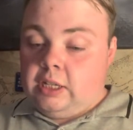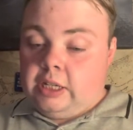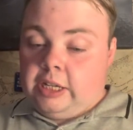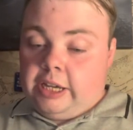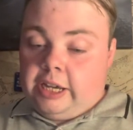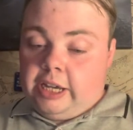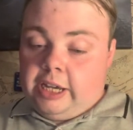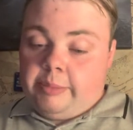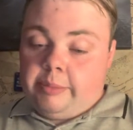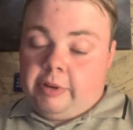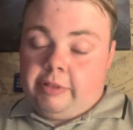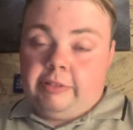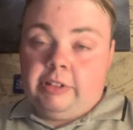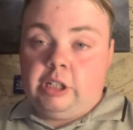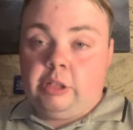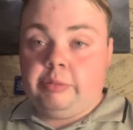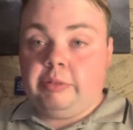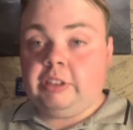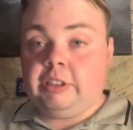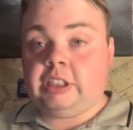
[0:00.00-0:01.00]
Um, I
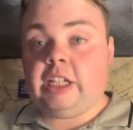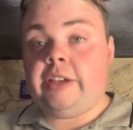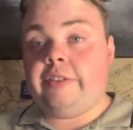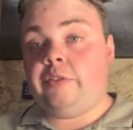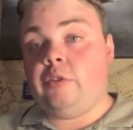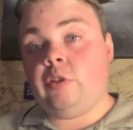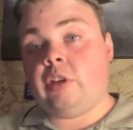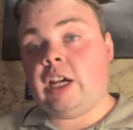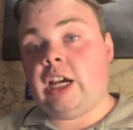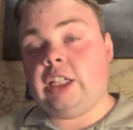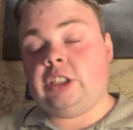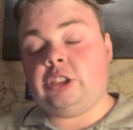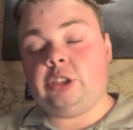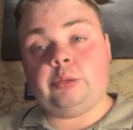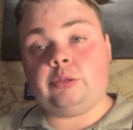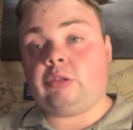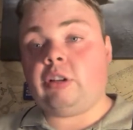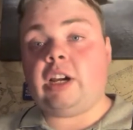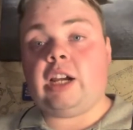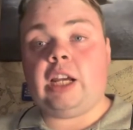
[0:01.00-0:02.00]
really appreciate if you guys
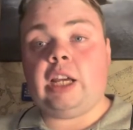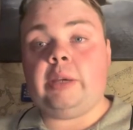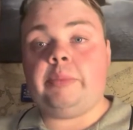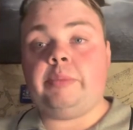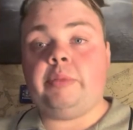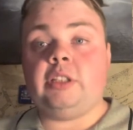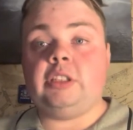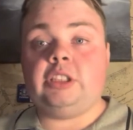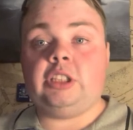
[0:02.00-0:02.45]
subscribe